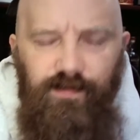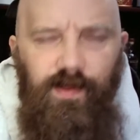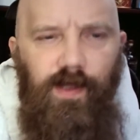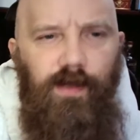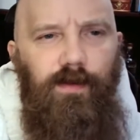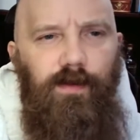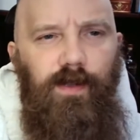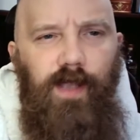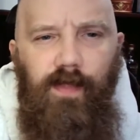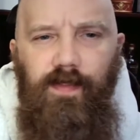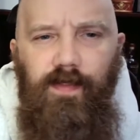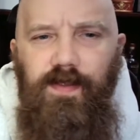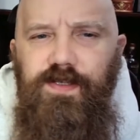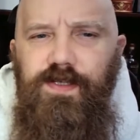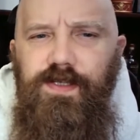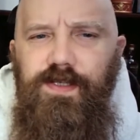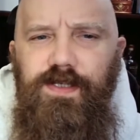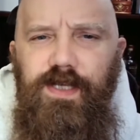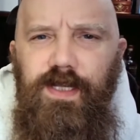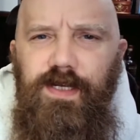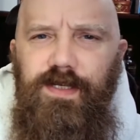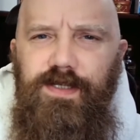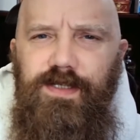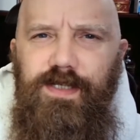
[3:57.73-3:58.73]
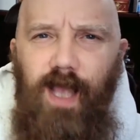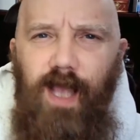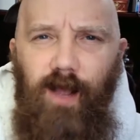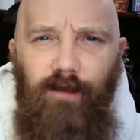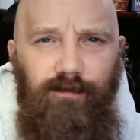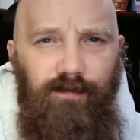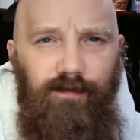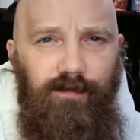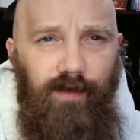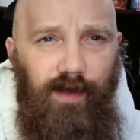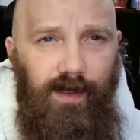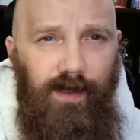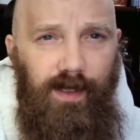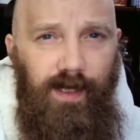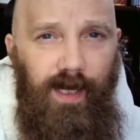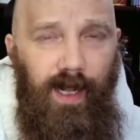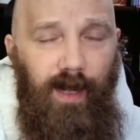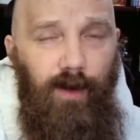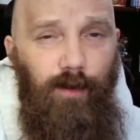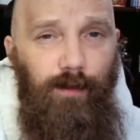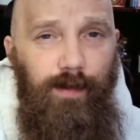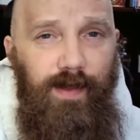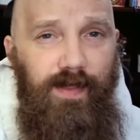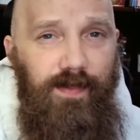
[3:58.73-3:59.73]
okay, this is going to sound funny, and
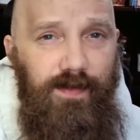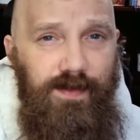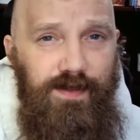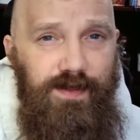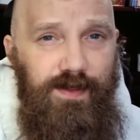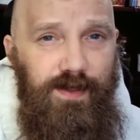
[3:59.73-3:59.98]
I don't mean this in